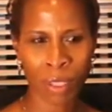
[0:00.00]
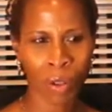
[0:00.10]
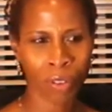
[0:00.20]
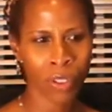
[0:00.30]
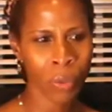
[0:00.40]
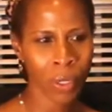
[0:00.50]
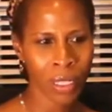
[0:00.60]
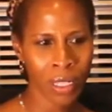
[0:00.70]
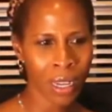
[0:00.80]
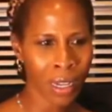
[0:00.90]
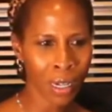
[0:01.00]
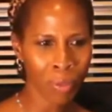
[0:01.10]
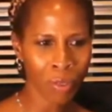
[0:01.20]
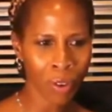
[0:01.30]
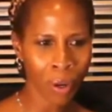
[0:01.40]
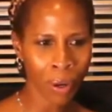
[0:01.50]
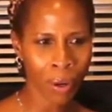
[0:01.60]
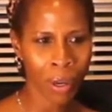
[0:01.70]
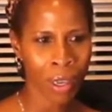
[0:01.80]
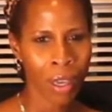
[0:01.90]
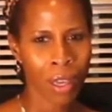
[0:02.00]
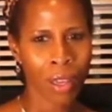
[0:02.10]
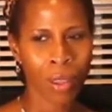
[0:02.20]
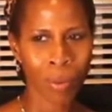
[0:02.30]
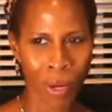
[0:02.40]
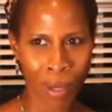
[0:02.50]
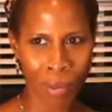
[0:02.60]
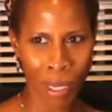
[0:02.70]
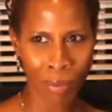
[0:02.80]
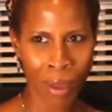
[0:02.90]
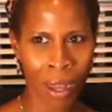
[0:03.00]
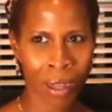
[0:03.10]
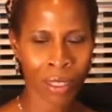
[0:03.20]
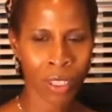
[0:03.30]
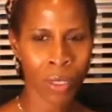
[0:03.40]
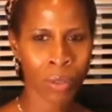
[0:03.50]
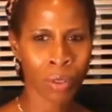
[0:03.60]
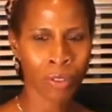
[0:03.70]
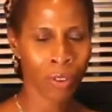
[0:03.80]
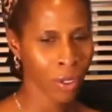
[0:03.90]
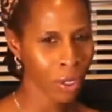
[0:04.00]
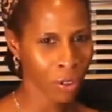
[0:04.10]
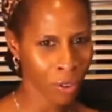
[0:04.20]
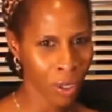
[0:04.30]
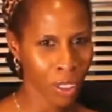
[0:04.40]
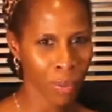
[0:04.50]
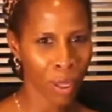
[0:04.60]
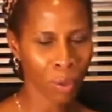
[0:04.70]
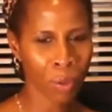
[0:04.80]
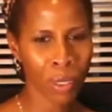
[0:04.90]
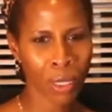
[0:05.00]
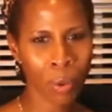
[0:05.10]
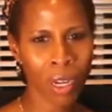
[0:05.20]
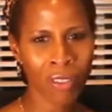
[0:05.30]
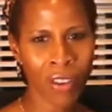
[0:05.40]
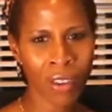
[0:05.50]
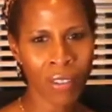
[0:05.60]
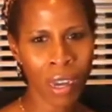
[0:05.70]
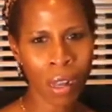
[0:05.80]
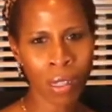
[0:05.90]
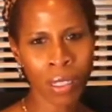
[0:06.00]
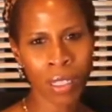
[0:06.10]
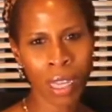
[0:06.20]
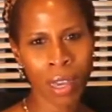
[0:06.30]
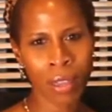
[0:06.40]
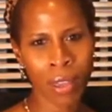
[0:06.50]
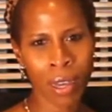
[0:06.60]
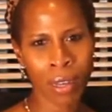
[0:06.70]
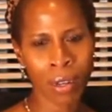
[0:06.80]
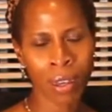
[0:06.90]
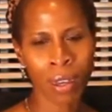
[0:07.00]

So if you were to sign up for the premium box, your first month would be $25 and then